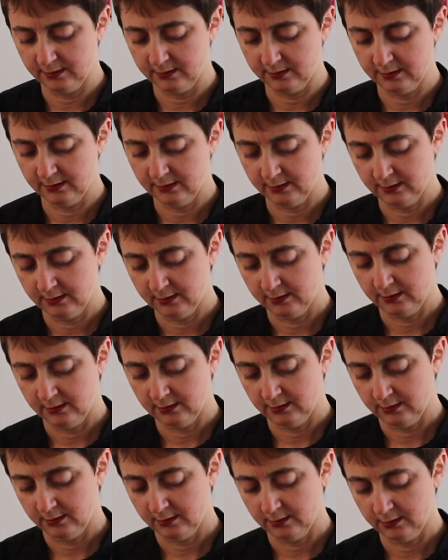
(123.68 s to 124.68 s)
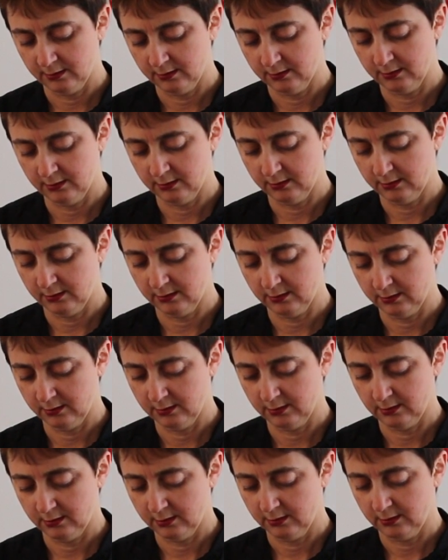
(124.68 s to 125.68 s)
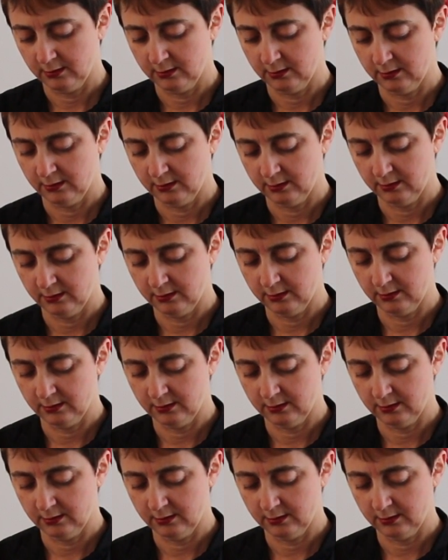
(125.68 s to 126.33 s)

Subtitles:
Nothing is said.